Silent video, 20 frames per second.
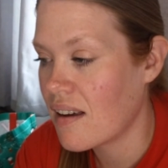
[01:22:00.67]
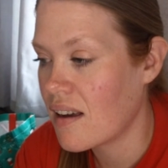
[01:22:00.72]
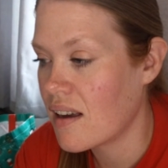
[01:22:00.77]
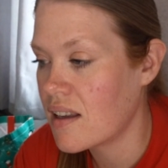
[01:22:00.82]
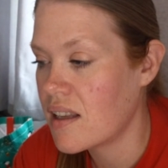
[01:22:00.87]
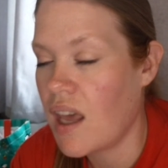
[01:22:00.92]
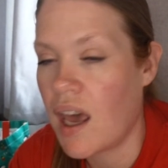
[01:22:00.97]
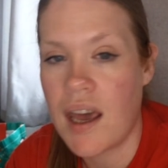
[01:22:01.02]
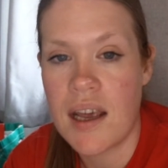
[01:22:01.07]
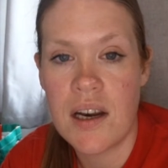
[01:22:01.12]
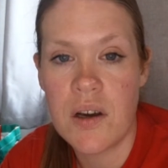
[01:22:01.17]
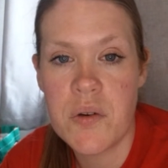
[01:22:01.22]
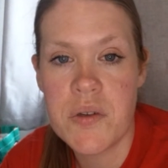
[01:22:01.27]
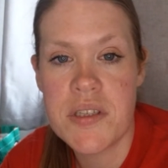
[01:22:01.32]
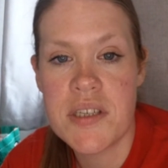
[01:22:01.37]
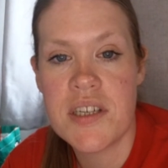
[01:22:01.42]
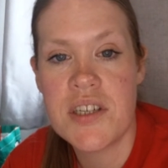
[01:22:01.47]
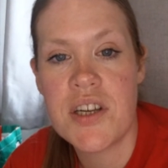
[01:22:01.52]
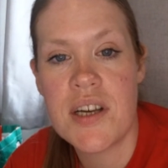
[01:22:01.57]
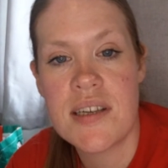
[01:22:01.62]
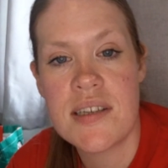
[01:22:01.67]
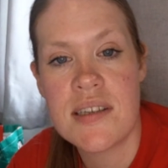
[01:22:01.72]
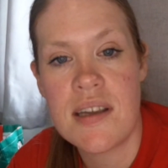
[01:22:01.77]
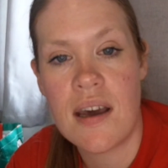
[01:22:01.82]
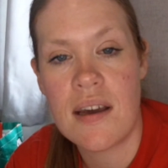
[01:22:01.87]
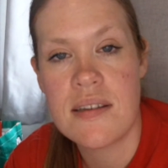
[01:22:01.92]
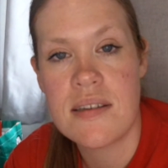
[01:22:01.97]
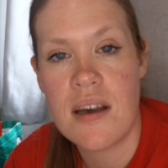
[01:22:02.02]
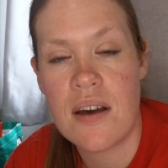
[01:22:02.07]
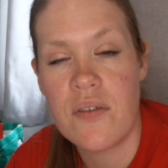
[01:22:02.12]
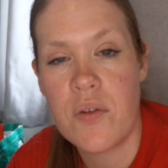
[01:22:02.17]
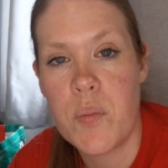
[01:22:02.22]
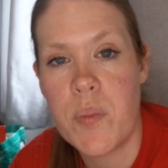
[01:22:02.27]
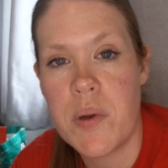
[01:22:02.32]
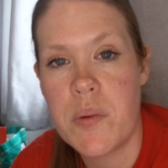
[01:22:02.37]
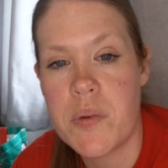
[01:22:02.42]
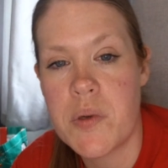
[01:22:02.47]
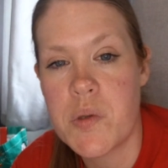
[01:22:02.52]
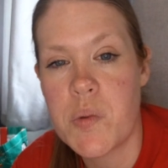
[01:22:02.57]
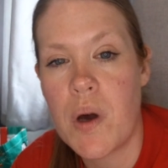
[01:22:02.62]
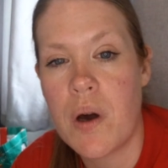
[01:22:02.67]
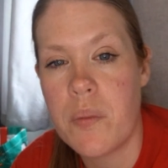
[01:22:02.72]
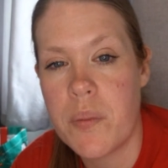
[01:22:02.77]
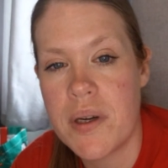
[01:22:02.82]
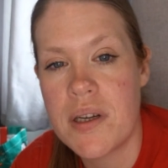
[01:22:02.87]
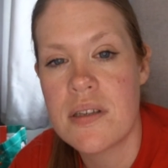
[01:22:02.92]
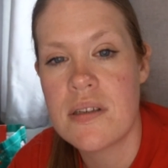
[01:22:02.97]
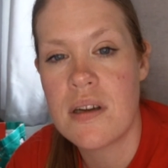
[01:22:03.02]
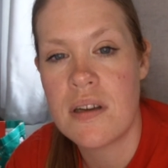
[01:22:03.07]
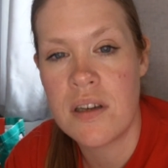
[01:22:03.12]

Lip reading: Yeah, and I'll suggest that to other people as well, because I